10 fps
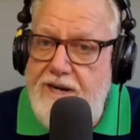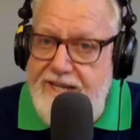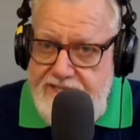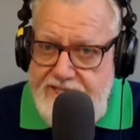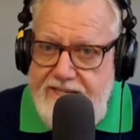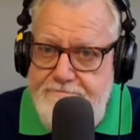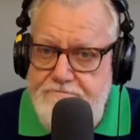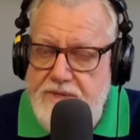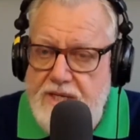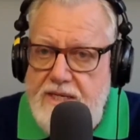AD.
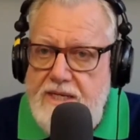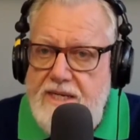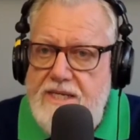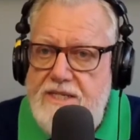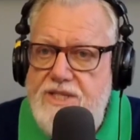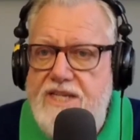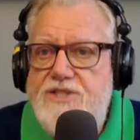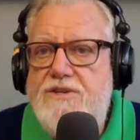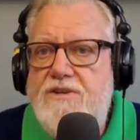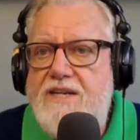
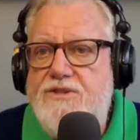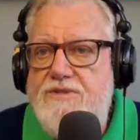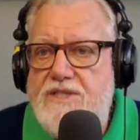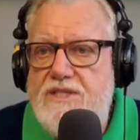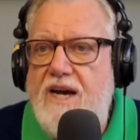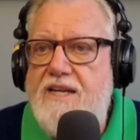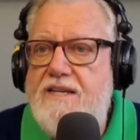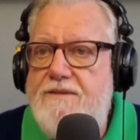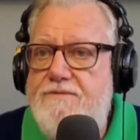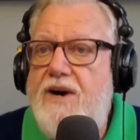Caesar had to incite
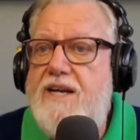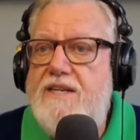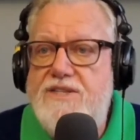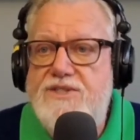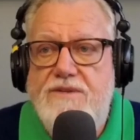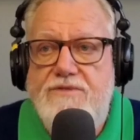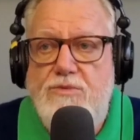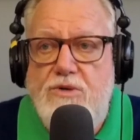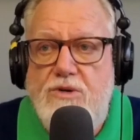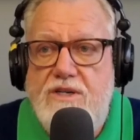and fight a civil
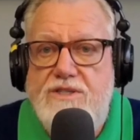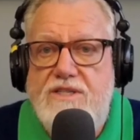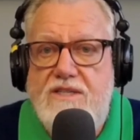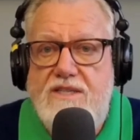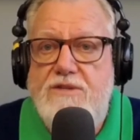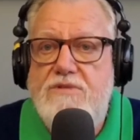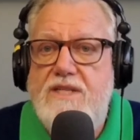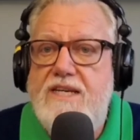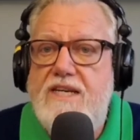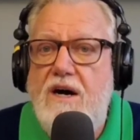war to
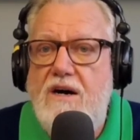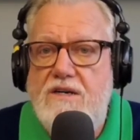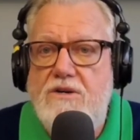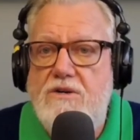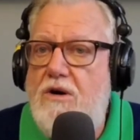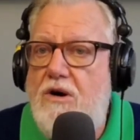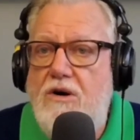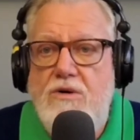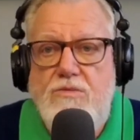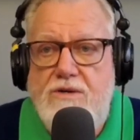literally conquer
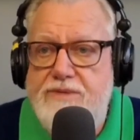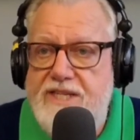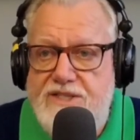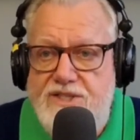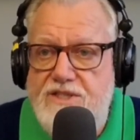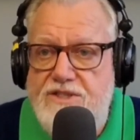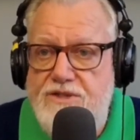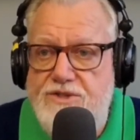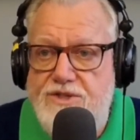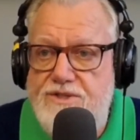all Roman
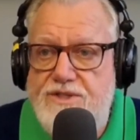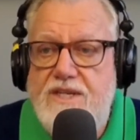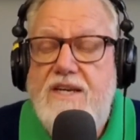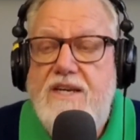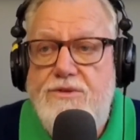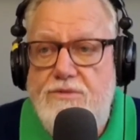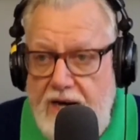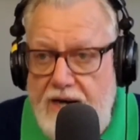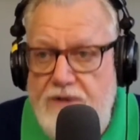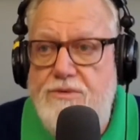institutions
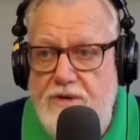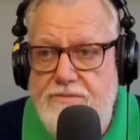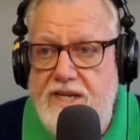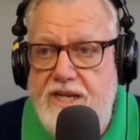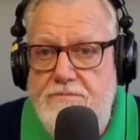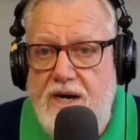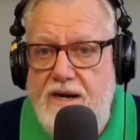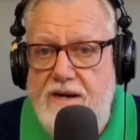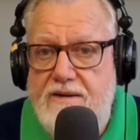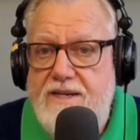throughout the Roman
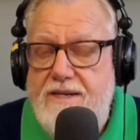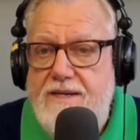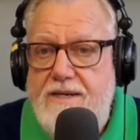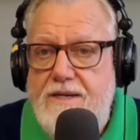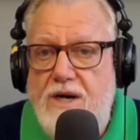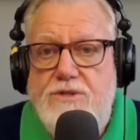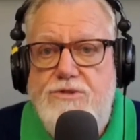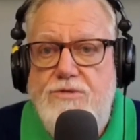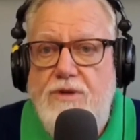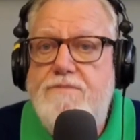Empire, while
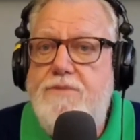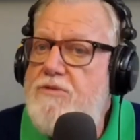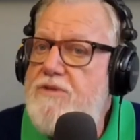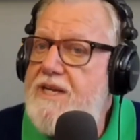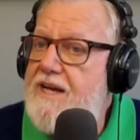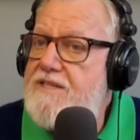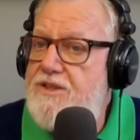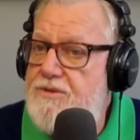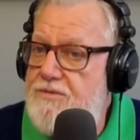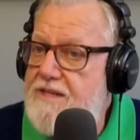Trump only had to
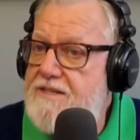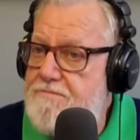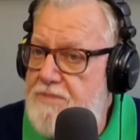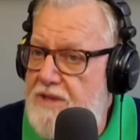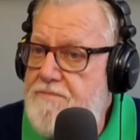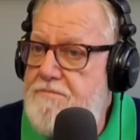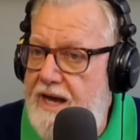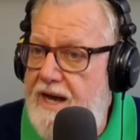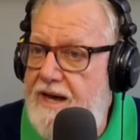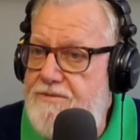threaten a
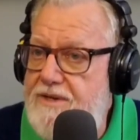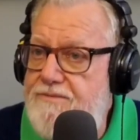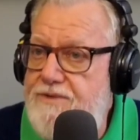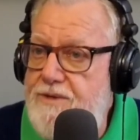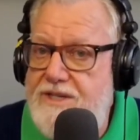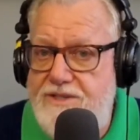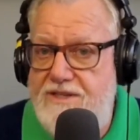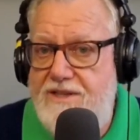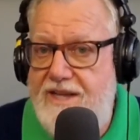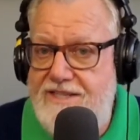bloodbath if he wasn't
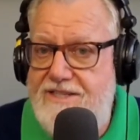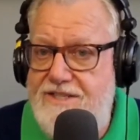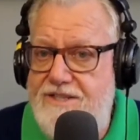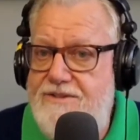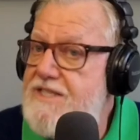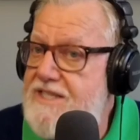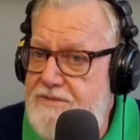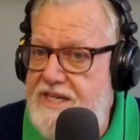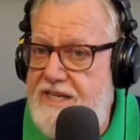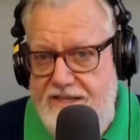elected to
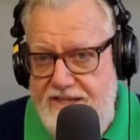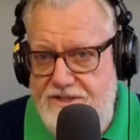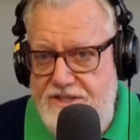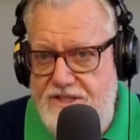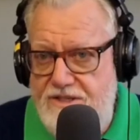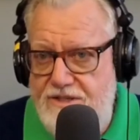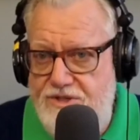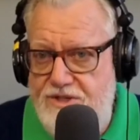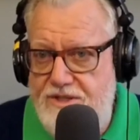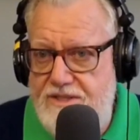intimidate
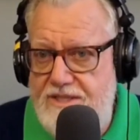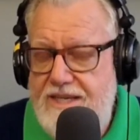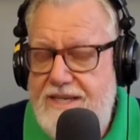institutions,